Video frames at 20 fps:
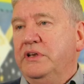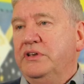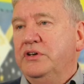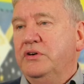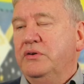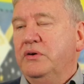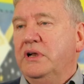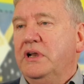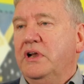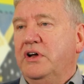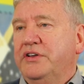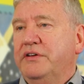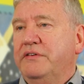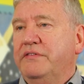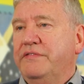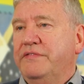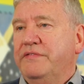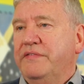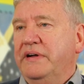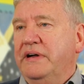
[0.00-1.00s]
do a lot
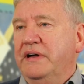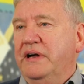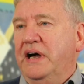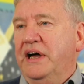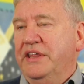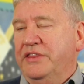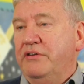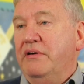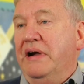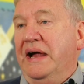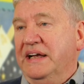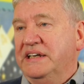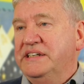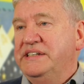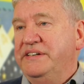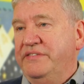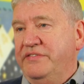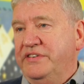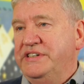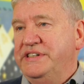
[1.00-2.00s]
of other
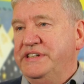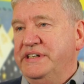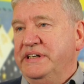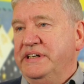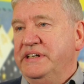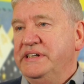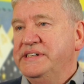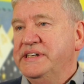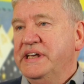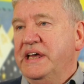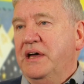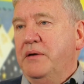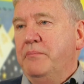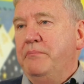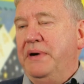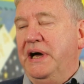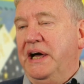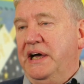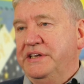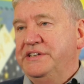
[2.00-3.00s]
activities
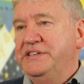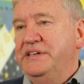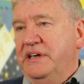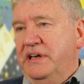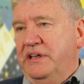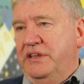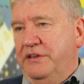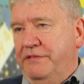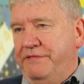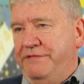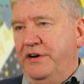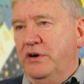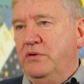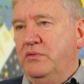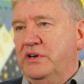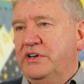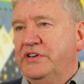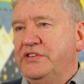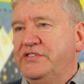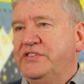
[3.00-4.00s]
but the
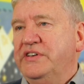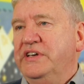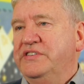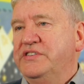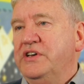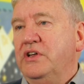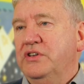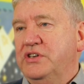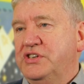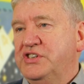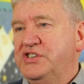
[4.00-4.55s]
focus is on the